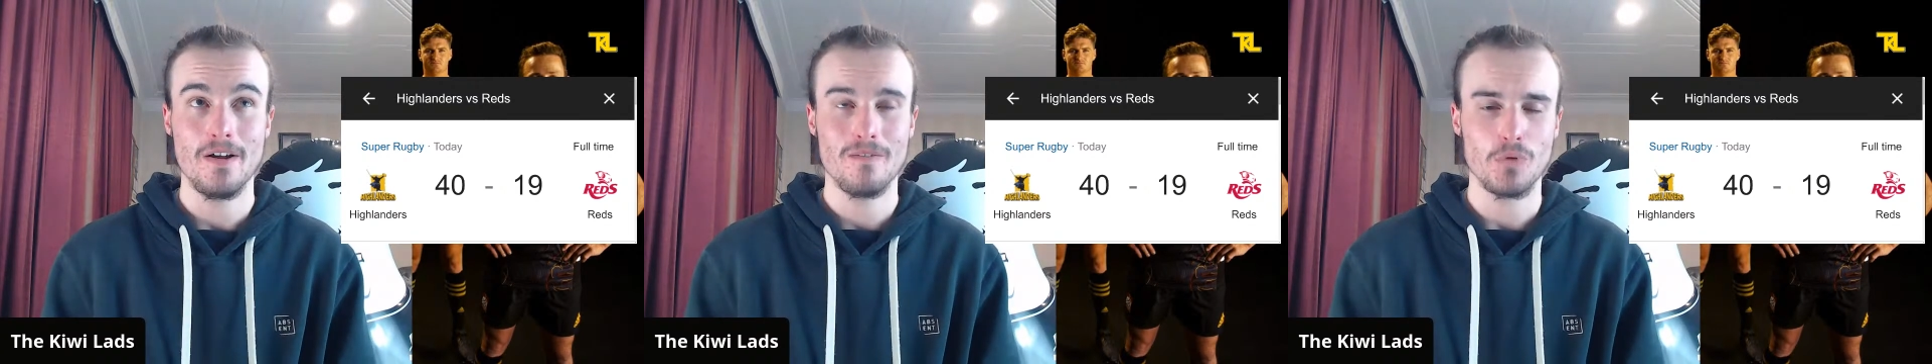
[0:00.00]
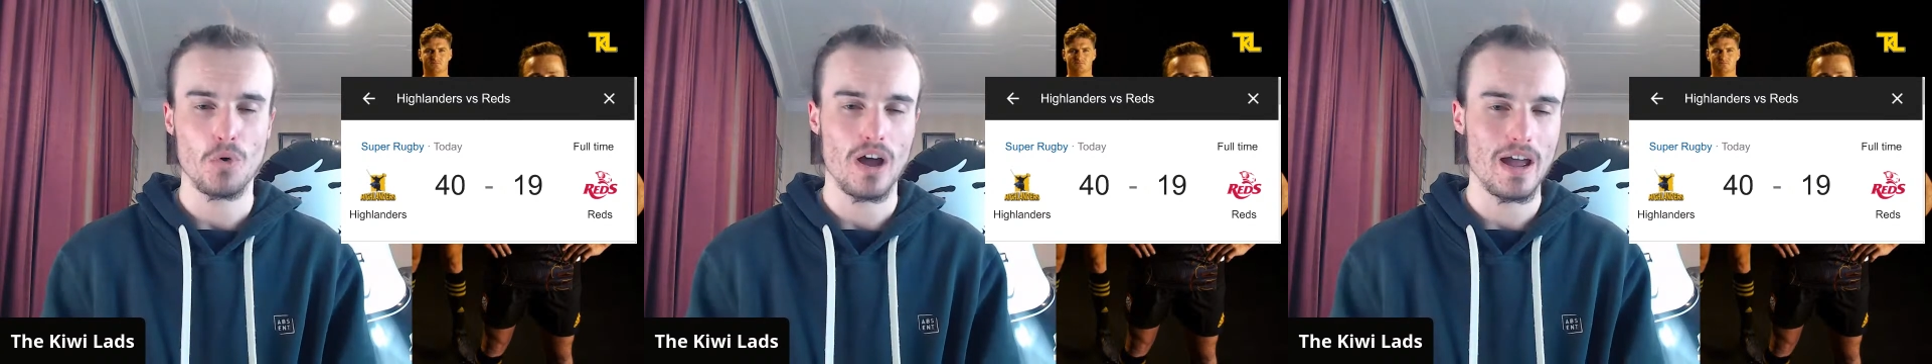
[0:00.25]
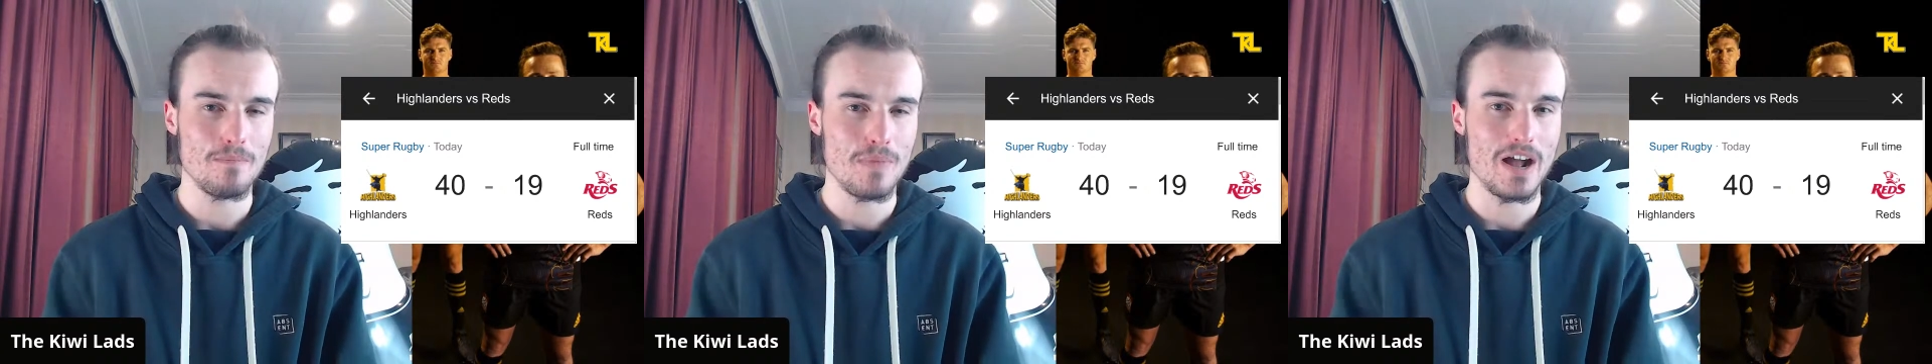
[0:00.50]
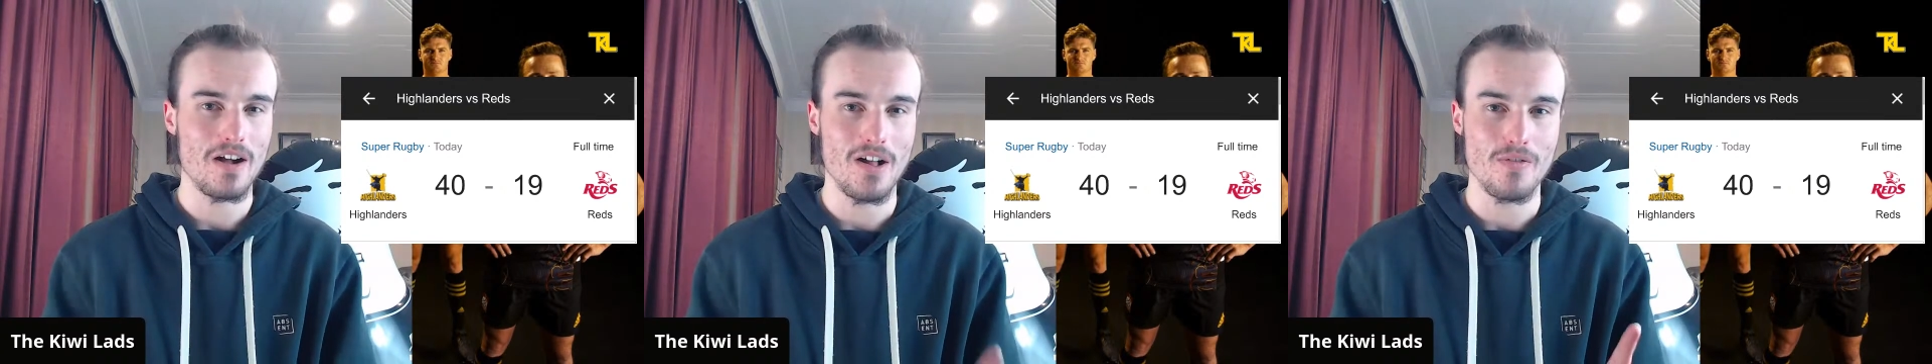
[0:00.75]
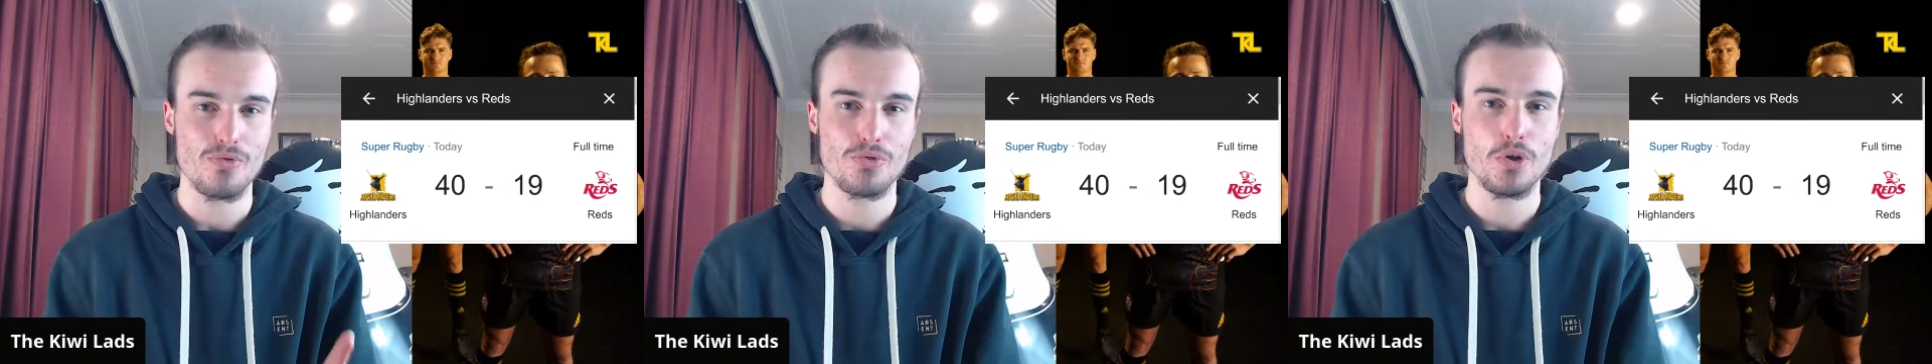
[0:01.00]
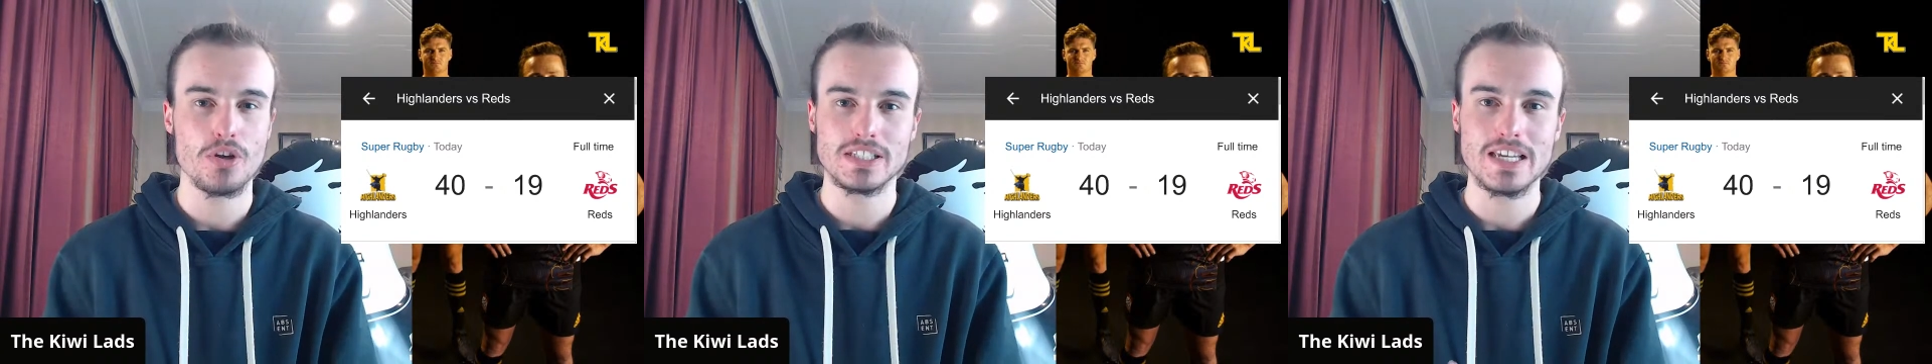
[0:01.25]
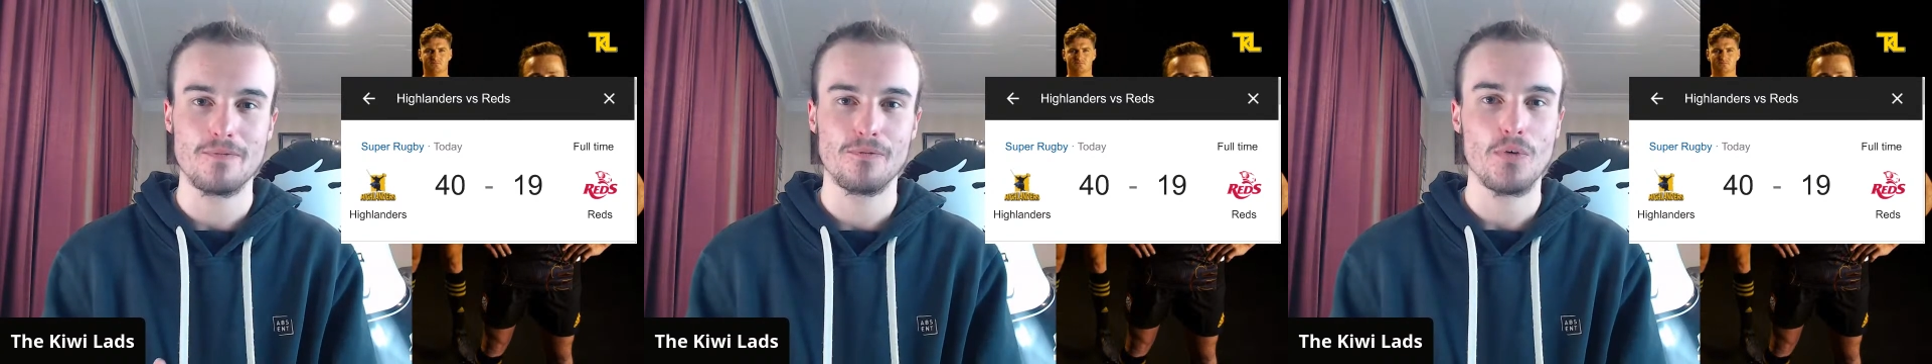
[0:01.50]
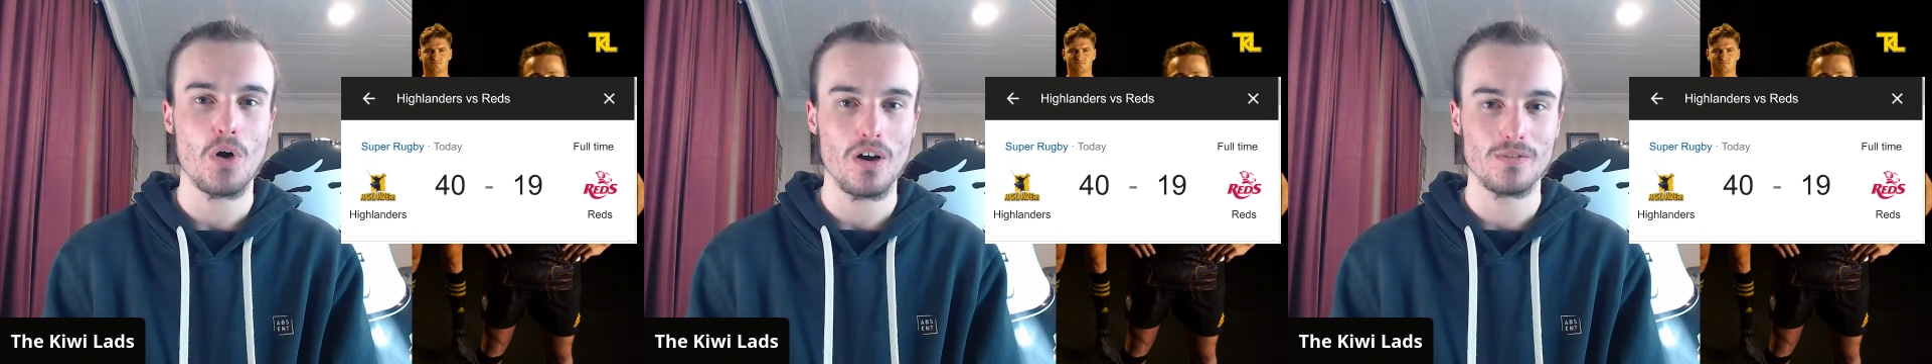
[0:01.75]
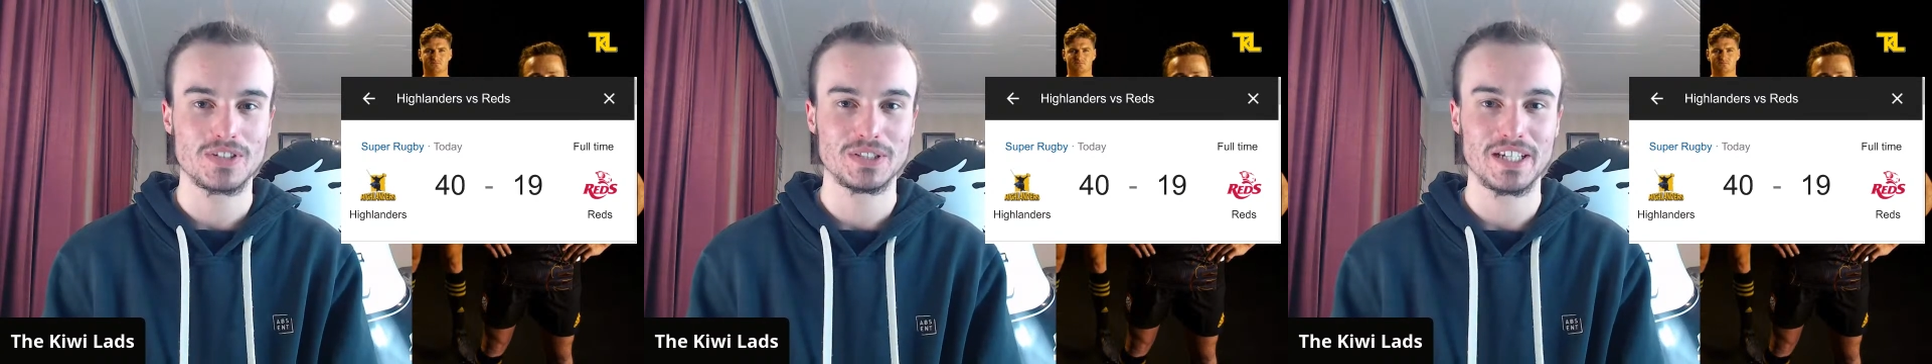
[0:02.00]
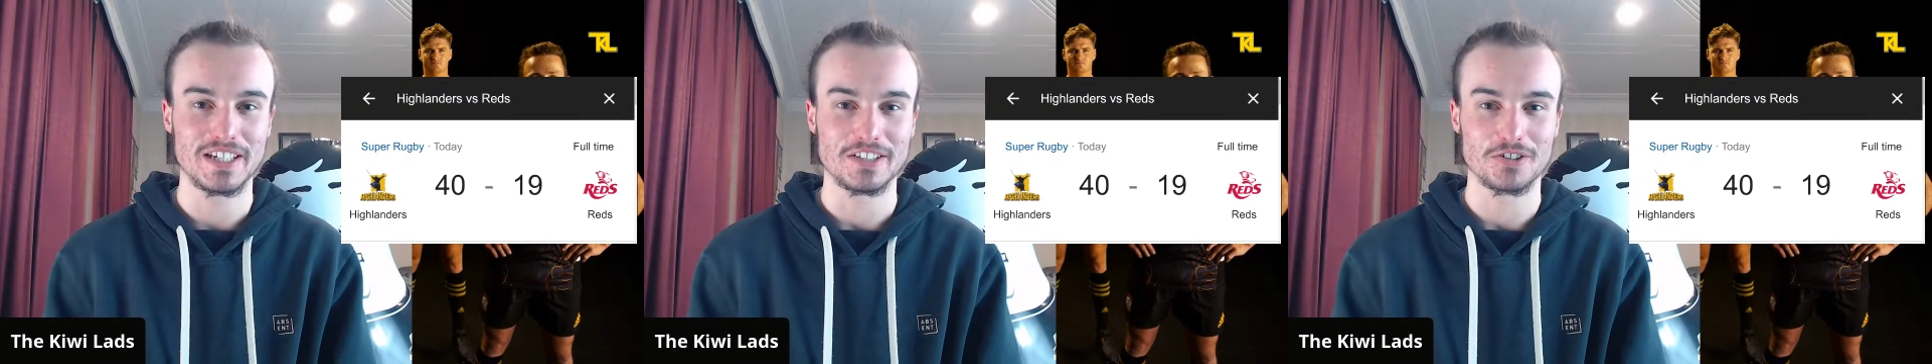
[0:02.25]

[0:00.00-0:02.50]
for about a 35-second